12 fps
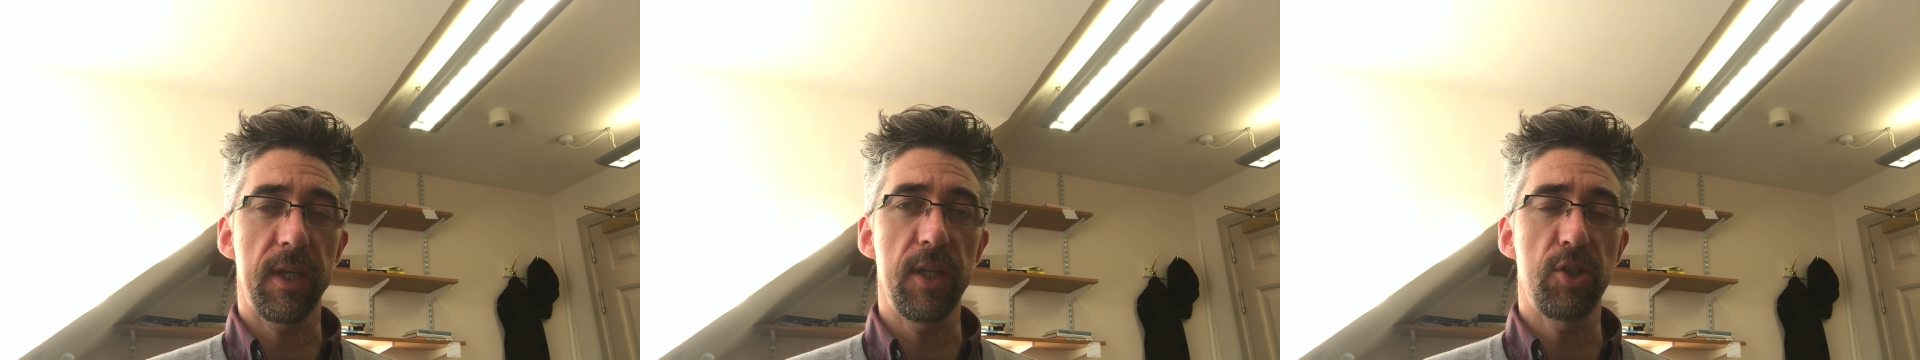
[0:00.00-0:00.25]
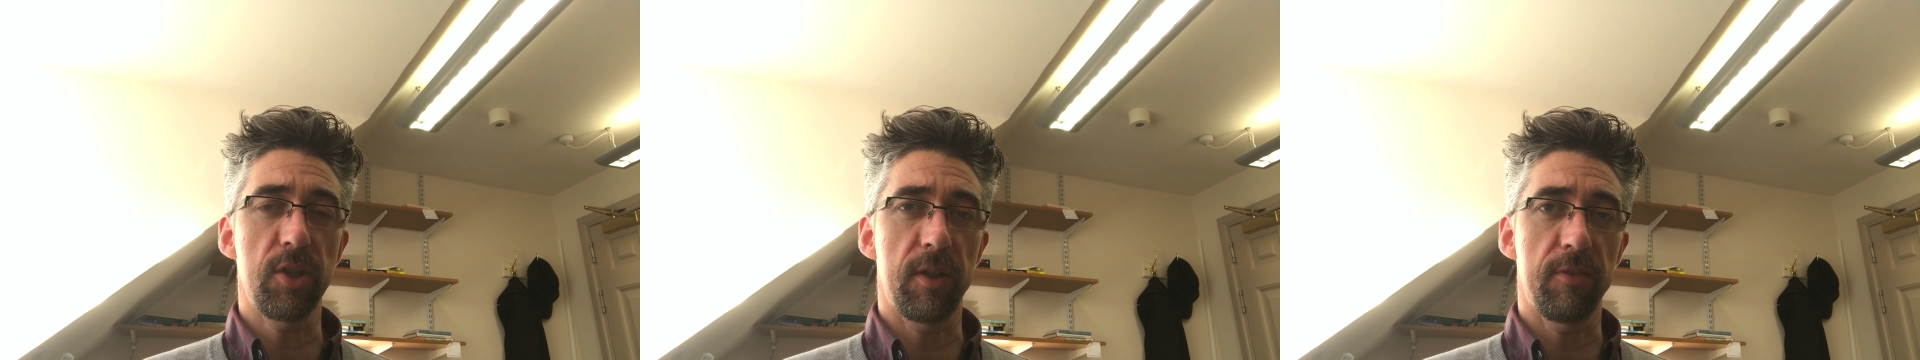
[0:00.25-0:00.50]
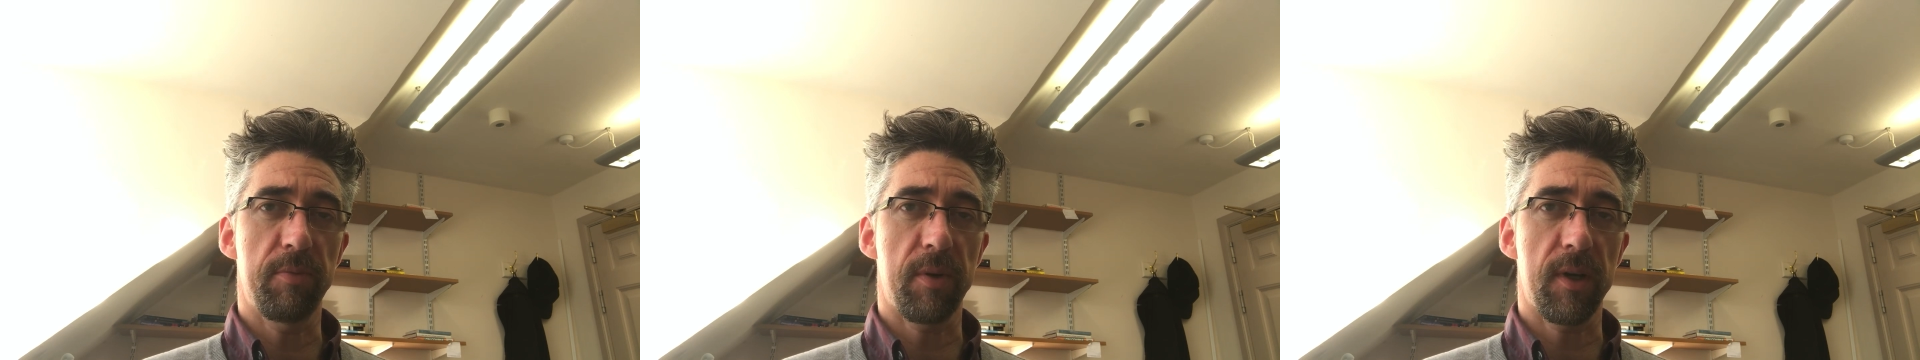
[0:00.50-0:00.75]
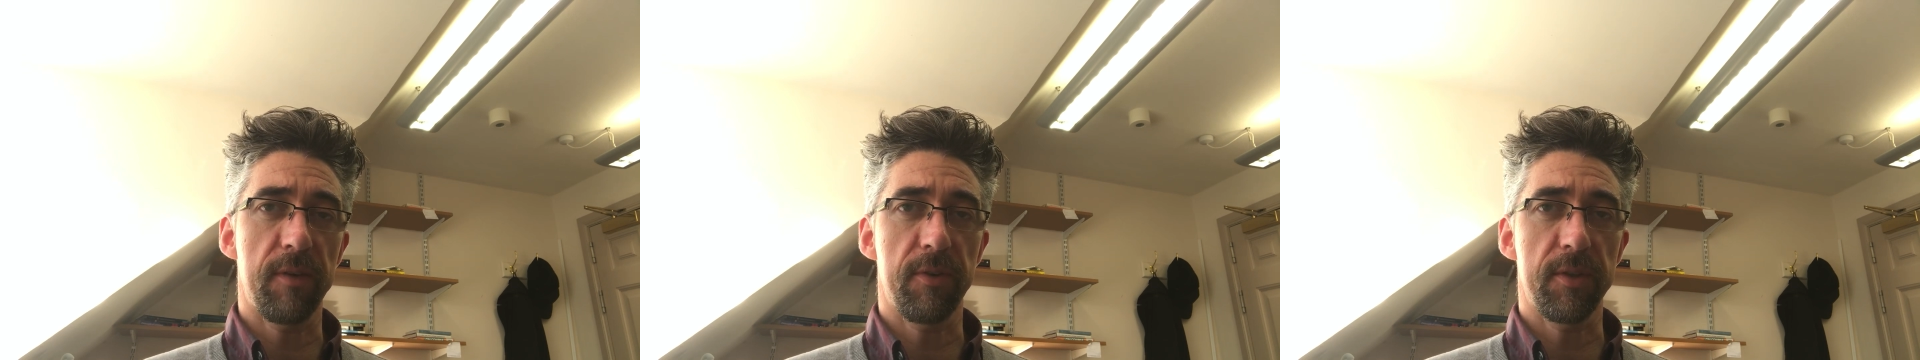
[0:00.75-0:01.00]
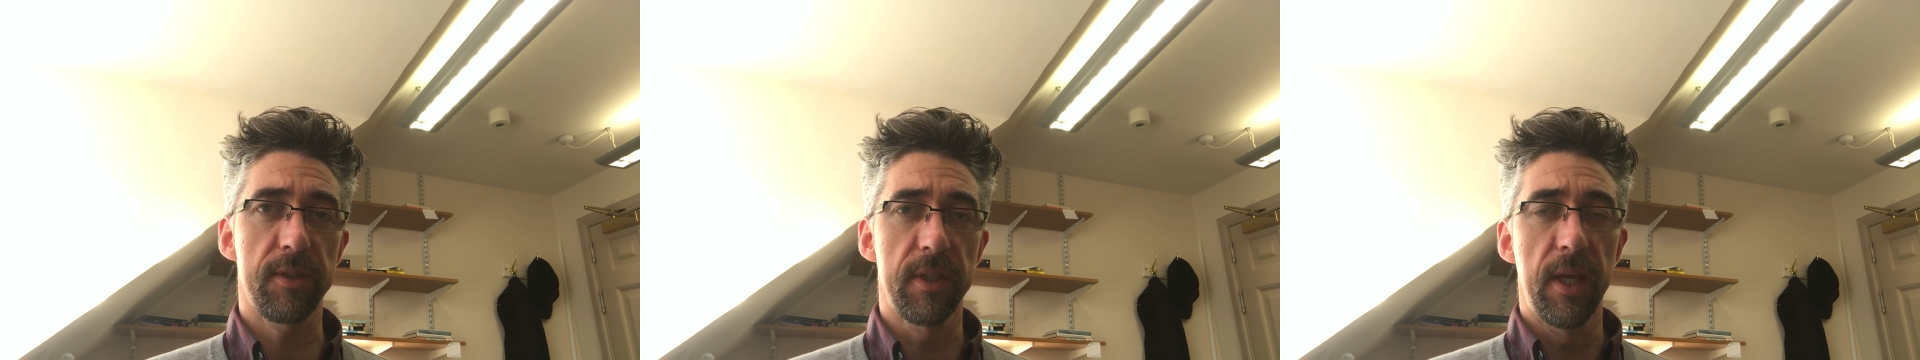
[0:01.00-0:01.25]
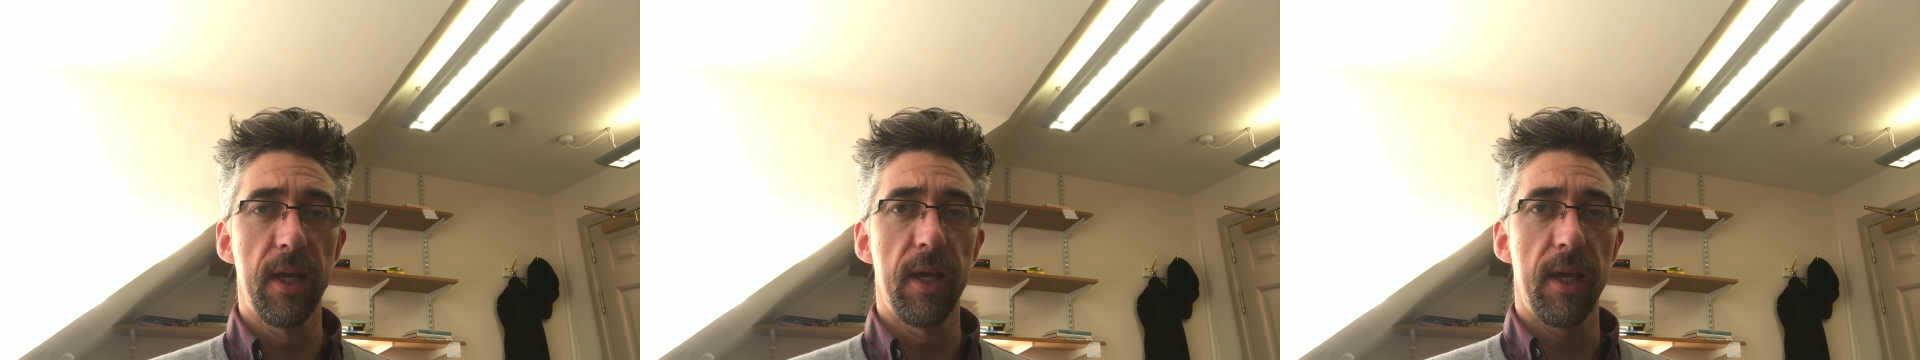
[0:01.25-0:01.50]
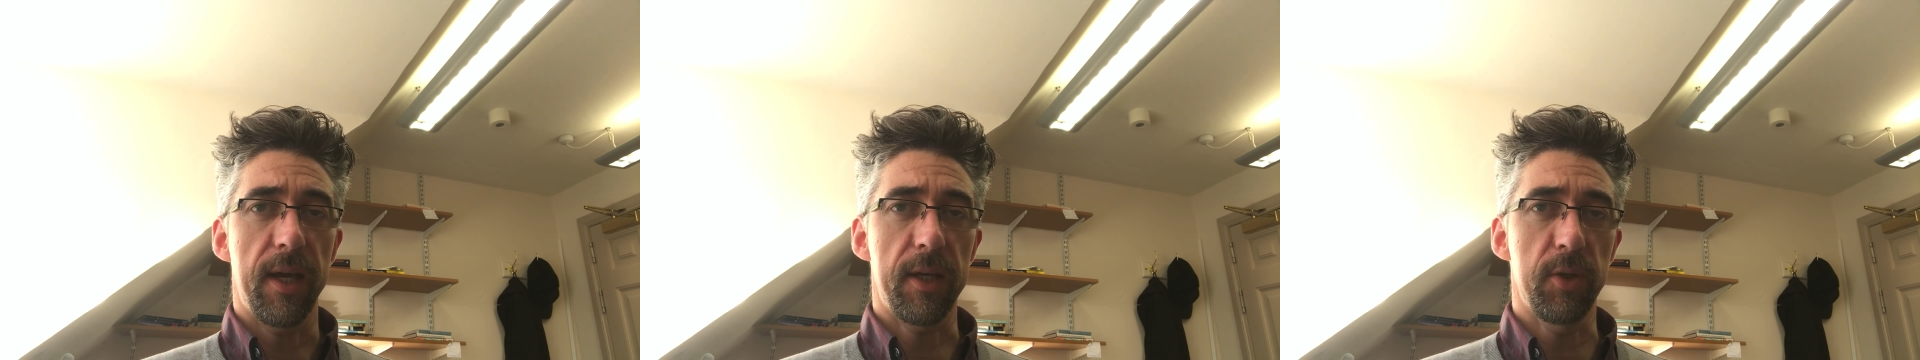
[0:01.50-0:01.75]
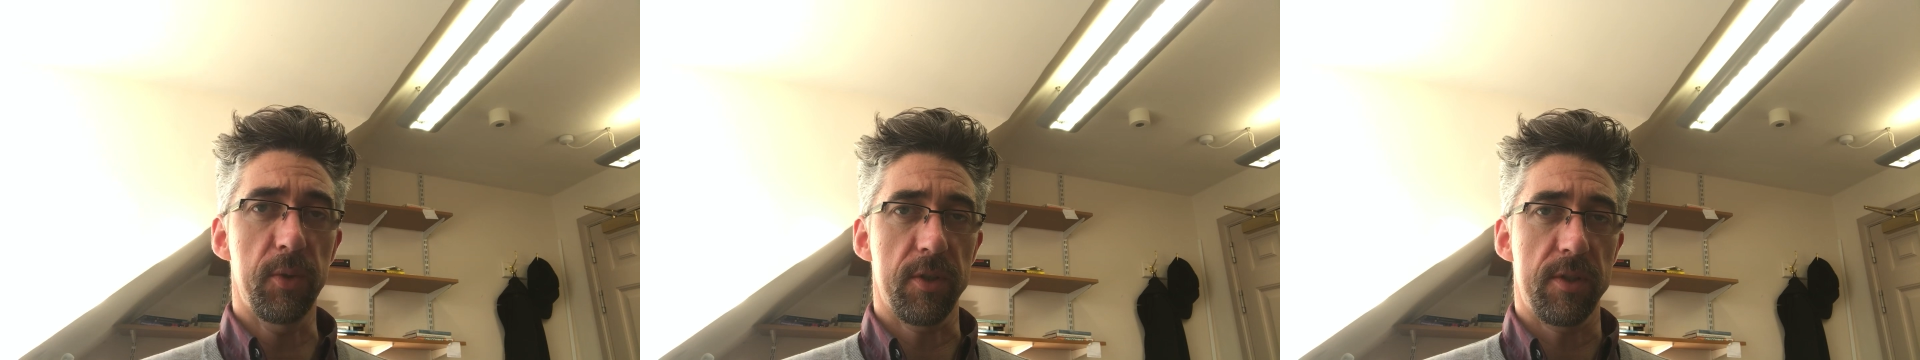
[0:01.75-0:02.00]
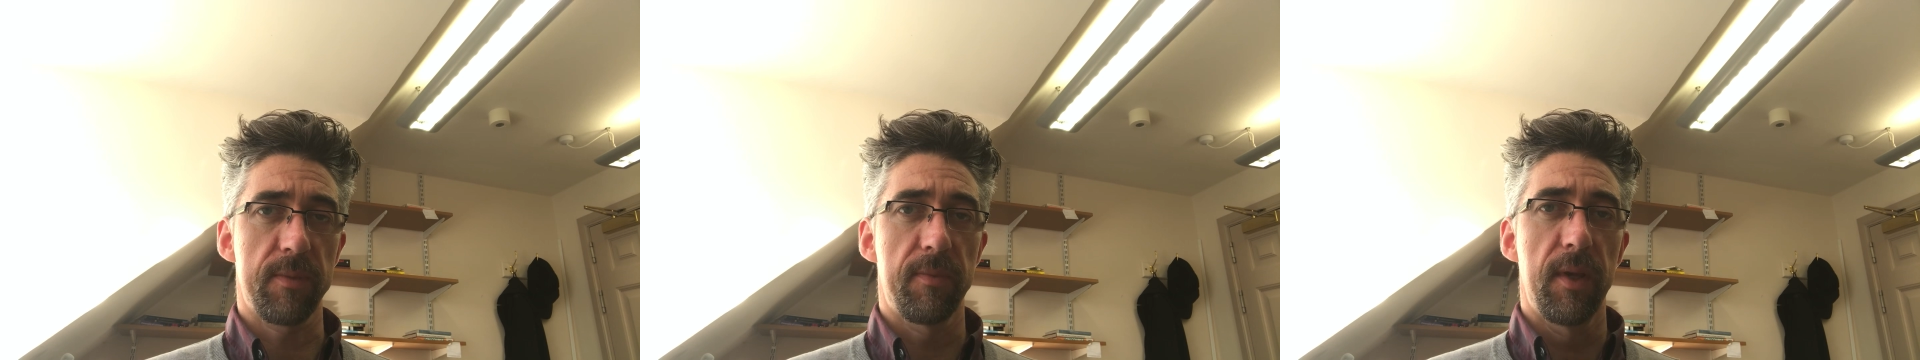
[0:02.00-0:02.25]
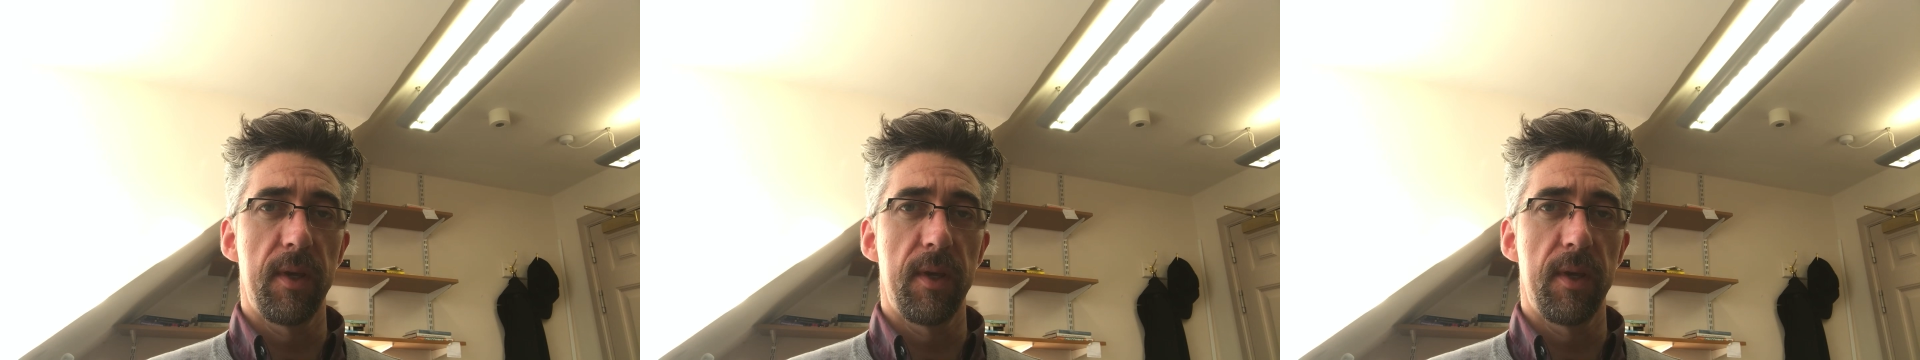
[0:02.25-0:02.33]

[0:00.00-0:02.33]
each of Parfit and Lewis.